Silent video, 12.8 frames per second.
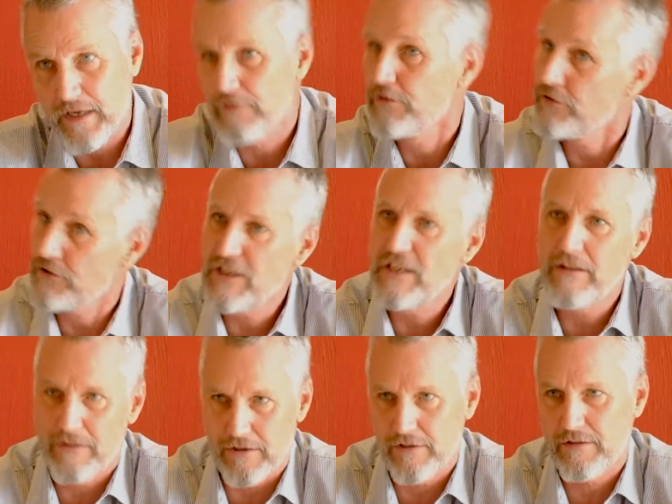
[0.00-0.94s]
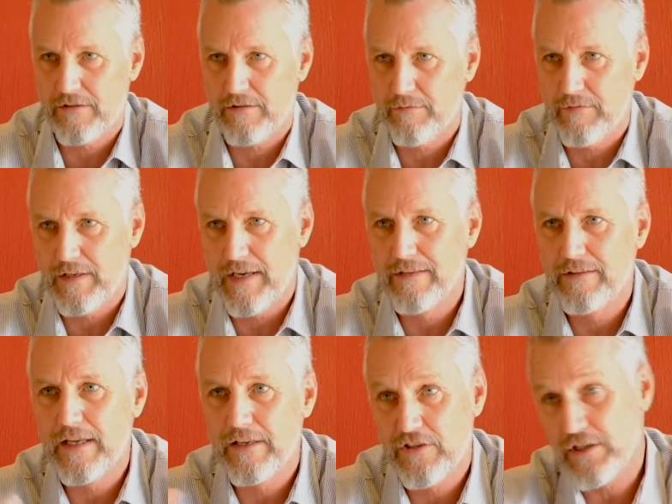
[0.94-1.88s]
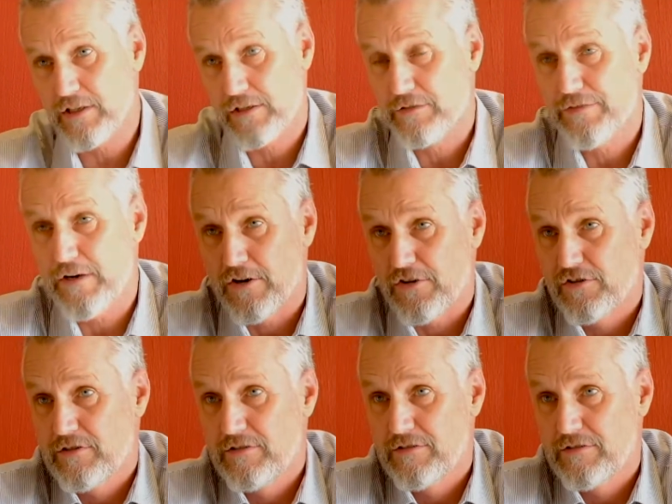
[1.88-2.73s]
after seeing this, and they're seeing it's a farce.